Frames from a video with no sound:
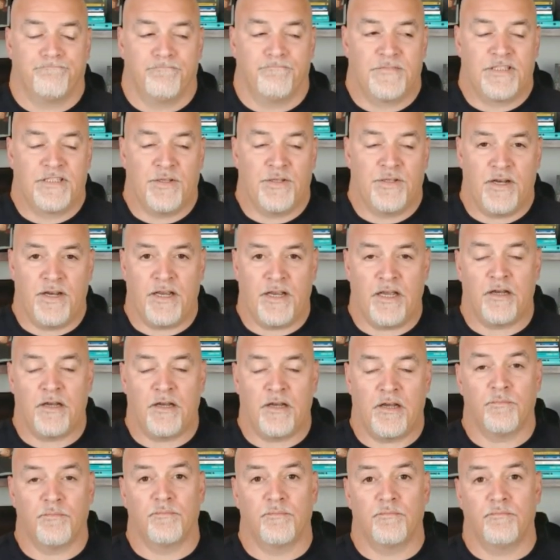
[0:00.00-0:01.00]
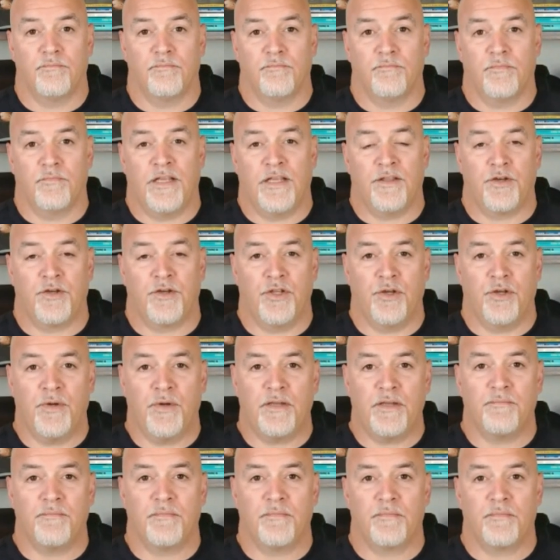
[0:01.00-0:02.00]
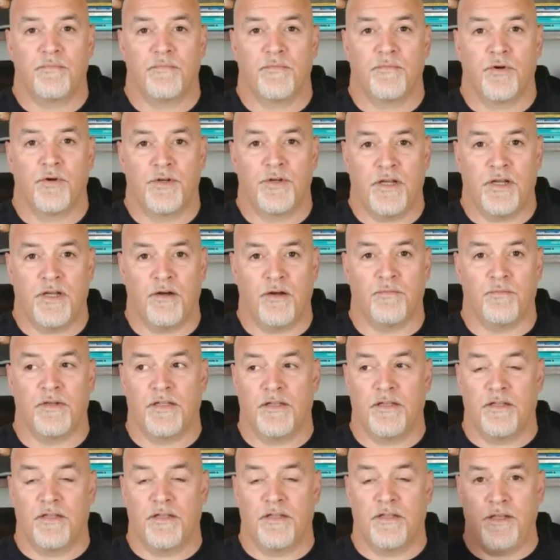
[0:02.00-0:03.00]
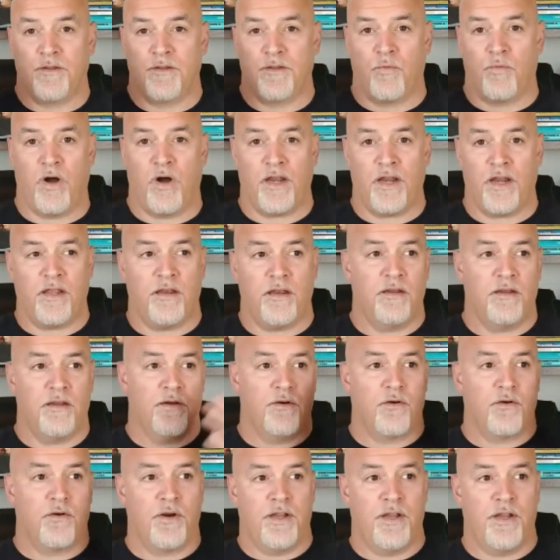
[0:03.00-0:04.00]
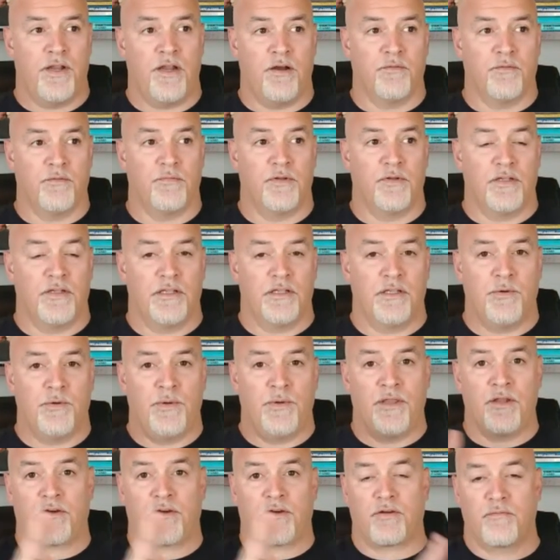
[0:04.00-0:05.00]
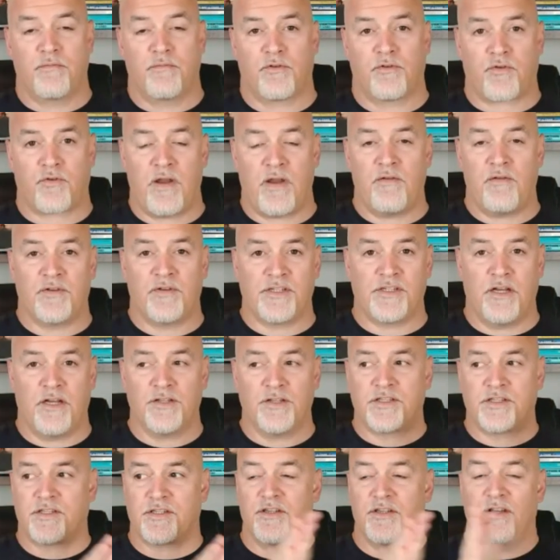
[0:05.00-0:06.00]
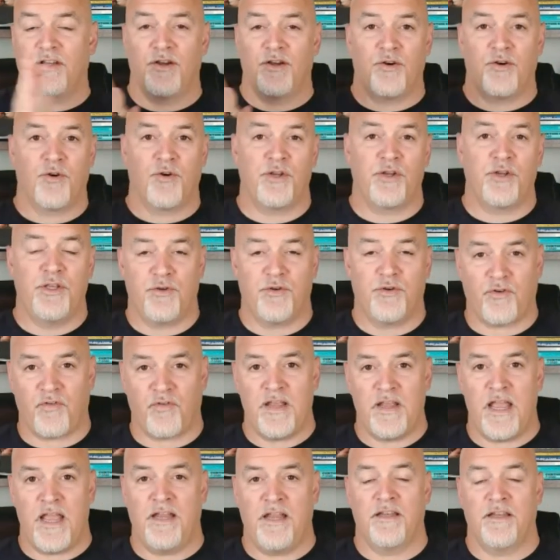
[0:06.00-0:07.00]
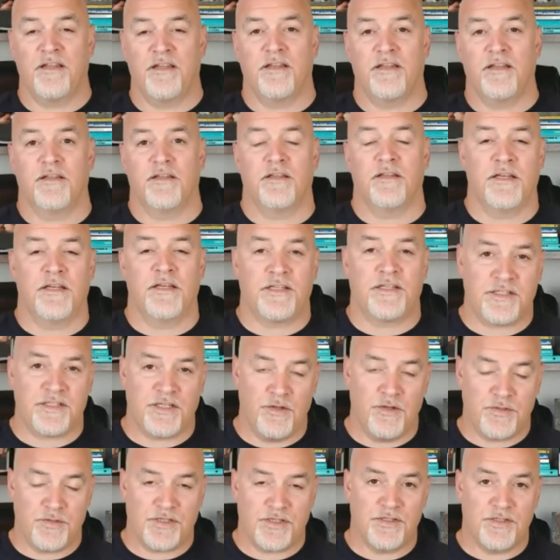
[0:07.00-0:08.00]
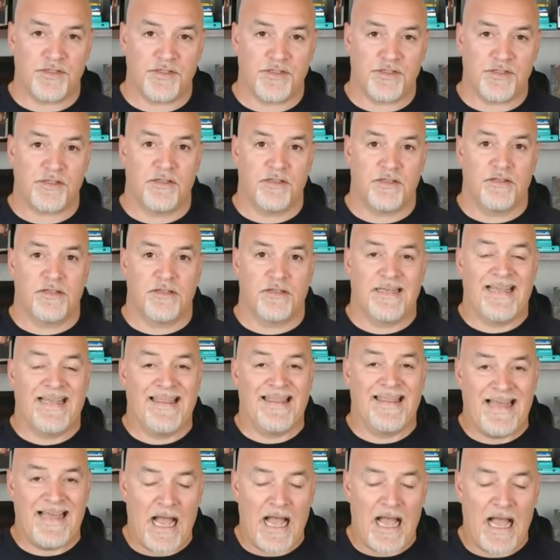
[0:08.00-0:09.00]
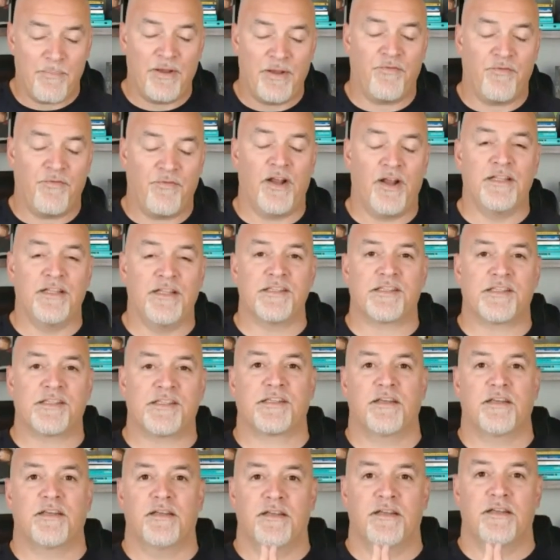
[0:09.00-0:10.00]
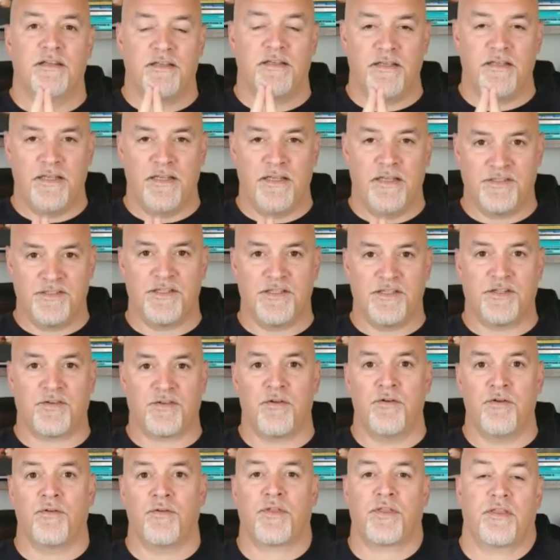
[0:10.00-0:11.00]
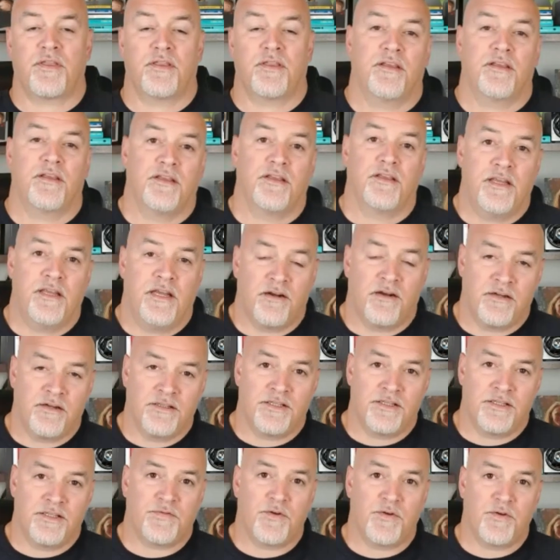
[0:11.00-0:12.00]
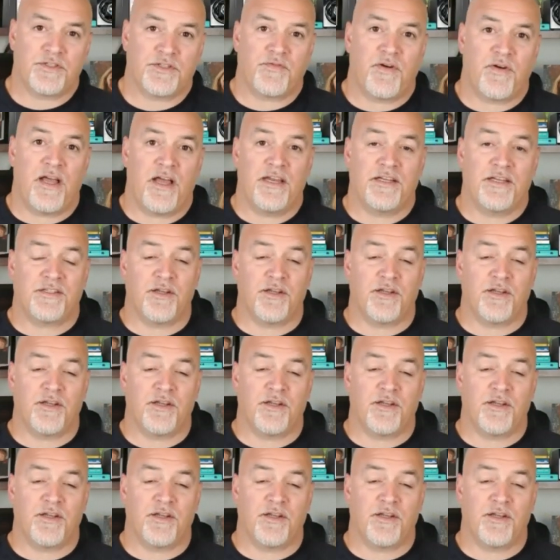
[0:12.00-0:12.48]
So there you go. Either do it or don't. You either want it or you don't. You either create results or you create excuses. And that, my friends, is the truth here on this Focus Friday.